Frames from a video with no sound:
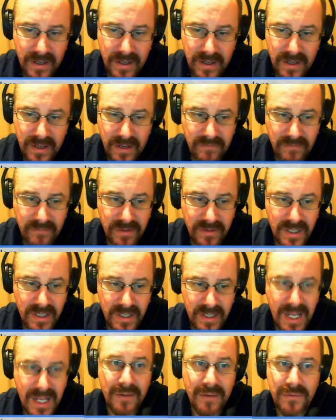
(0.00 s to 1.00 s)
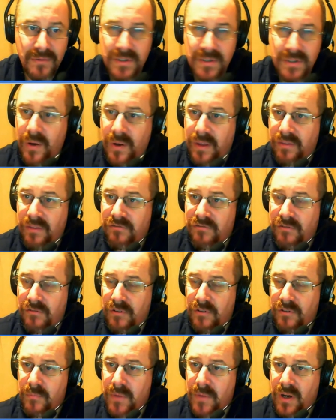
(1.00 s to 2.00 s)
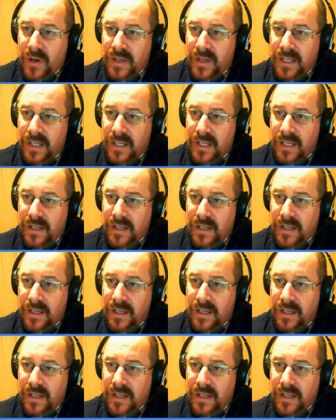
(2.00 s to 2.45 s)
Everything now is going through my